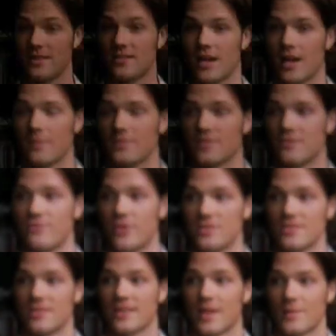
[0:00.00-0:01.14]
times. The first
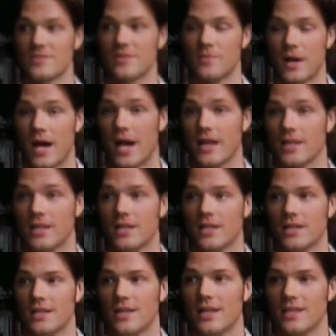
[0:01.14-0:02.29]
thing that comes to mind
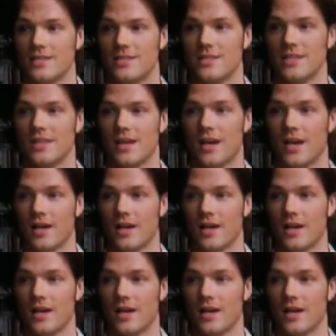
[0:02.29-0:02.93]
is the